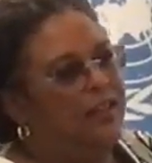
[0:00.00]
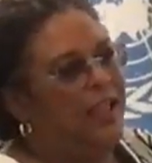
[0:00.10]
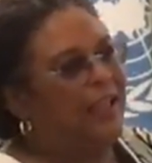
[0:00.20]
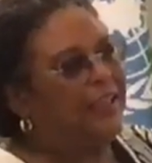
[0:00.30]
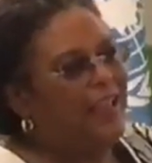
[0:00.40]

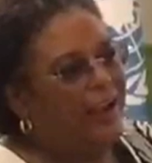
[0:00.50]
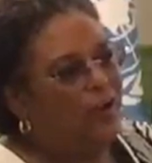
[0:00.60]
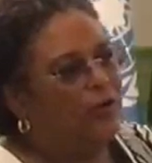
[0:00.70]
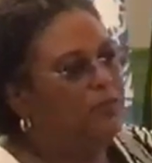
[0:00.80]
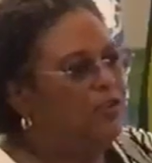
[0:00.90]
It
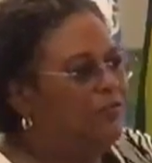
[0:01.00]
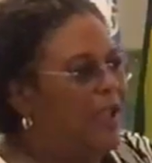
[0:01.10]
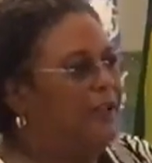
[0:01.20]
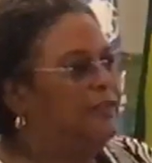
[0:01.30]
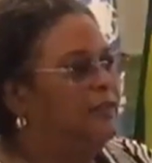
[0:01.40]
cannot be
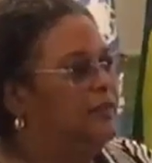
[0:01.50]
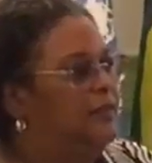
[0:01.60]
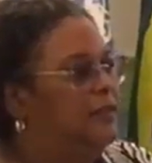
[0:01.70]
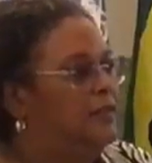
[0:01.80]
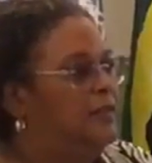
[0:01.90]
right,
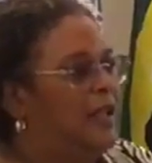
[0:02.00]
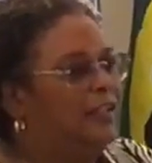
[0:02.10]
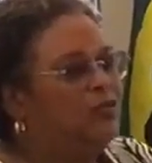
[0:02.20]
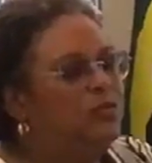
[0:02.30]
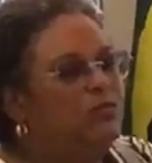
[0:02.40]

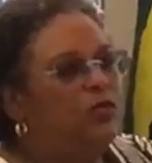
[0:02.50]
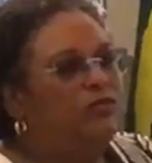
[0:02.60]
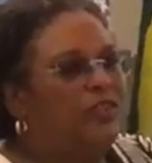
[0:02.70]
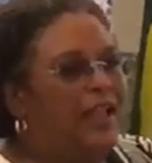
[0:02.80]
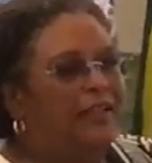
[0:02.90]
as we
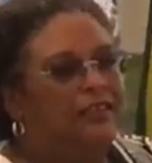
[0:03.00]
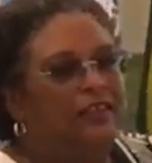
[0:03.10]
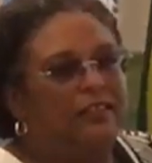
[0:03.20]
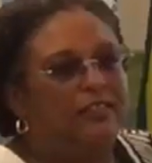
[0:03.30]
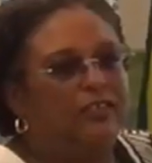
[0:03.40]
move to enter
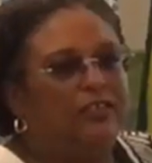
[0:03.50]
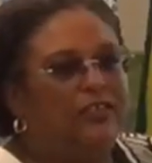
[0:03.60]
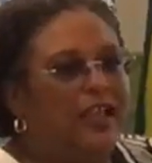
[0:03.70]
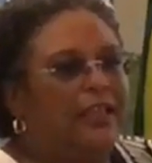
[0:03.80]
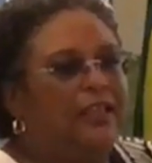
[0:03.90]
the
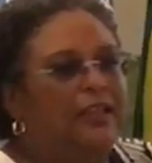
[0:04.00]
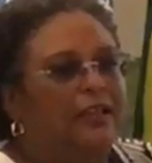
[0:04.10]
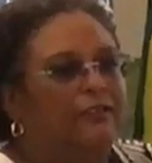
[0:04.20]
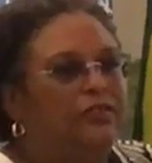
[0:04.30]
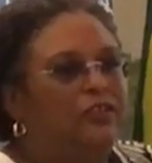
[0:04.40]
third
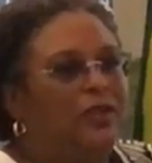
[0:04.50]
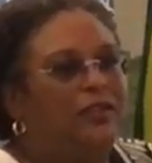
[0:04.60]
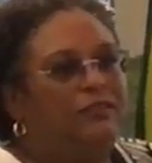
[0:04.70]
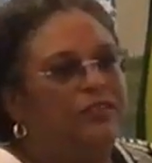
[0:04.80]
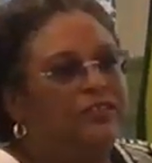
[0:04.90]
decade of the
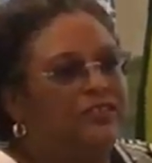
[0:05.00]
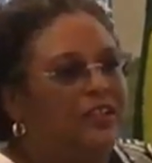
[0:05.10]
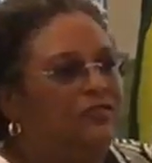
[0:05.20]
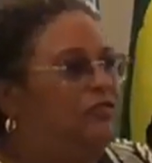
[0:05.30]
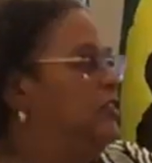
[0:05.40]
21st
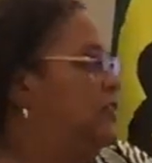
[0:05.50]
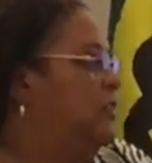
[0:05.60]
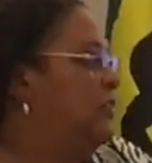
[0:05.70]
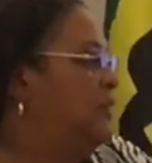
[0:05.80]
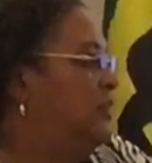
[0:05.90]
century,
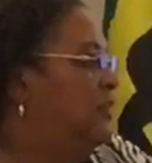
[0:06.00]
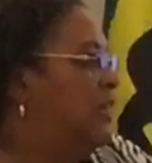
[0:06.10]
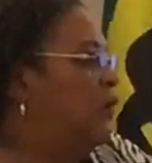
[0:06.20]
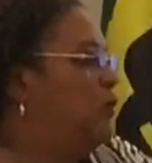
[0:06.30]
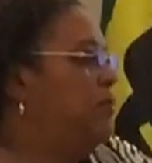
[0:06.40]

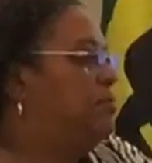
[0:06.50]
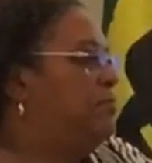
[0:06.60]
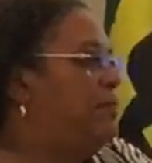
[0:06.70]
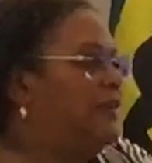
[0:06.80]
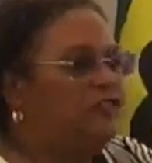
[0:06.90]
that we
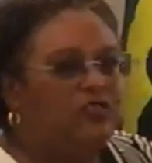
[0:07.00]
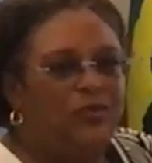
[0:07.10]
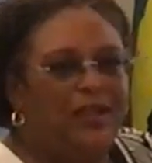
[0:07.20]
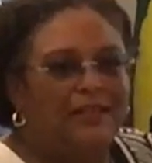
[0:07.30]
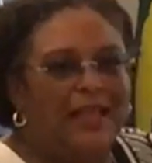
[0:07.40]

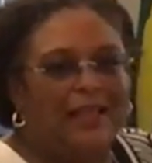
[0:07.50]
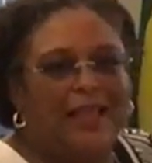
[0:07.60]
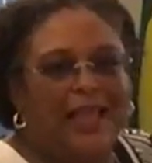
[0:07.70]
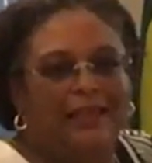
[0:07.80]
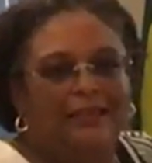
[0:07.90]
perpetuate
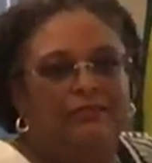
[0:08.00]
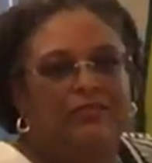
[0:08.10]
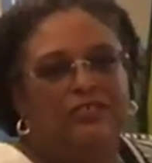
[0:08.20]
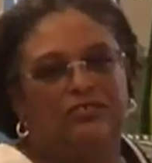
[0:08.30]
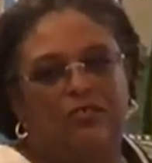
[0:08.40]
that kind of
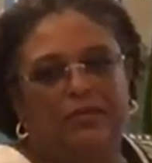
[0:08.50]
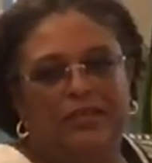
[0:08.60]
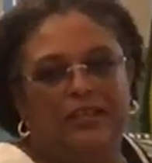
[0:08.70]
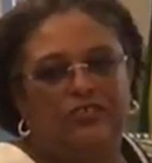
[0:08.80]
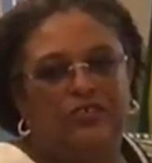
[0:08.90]

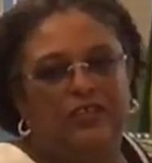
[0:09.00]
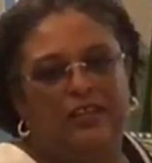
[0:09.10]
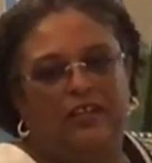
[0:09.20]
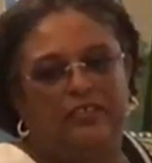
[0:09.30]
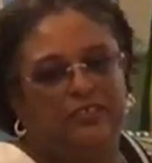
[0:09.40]
discrimination
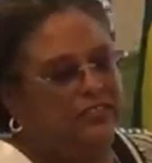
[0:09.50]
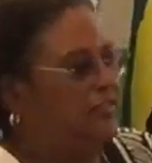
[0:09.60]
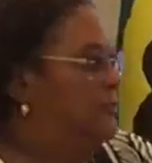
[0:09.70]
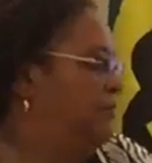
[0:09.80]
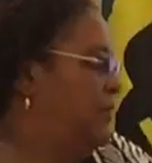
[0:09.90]
in our
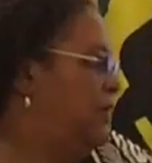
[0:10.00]
system.